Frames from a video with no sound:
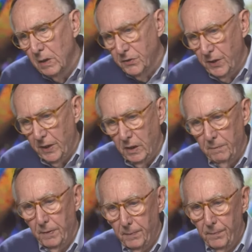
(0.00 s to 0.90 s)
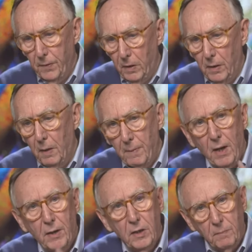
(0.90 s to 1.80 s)
setting up
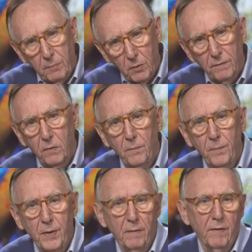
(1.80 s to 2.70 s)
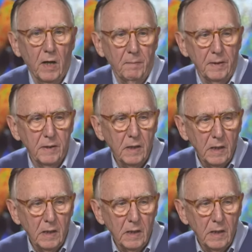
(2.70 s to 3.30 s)
America the Beautiful environment.